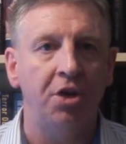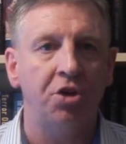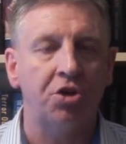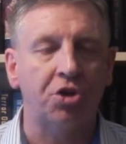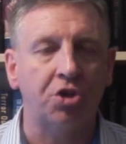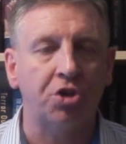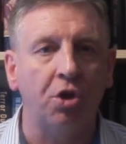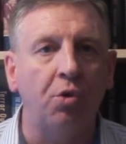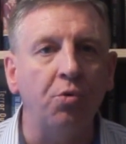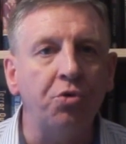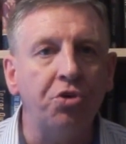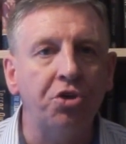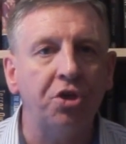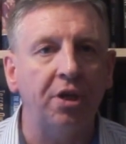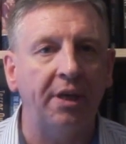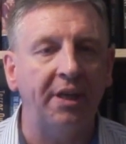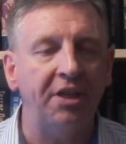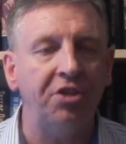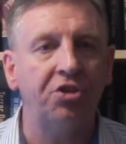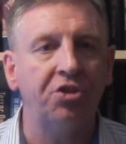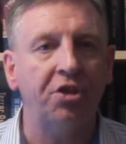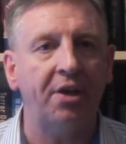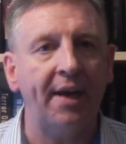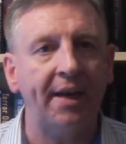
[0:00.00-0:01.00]
social
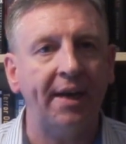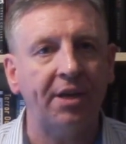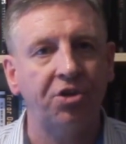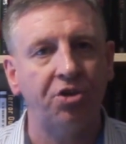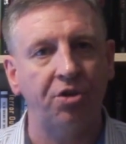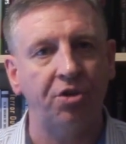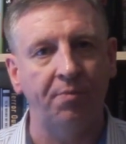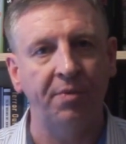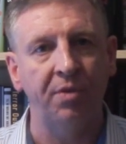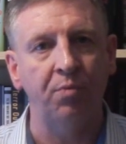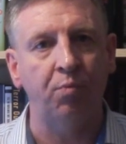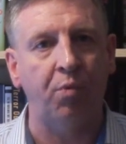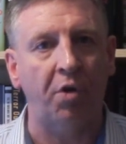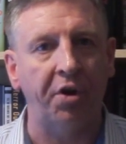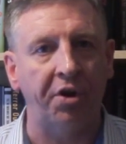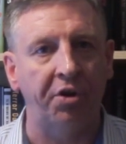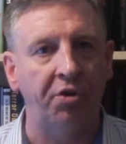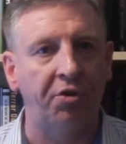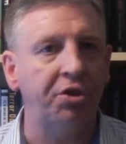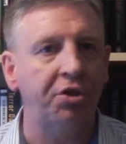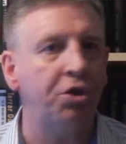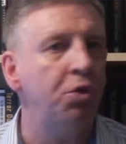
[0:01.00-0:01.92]
interaction with one another.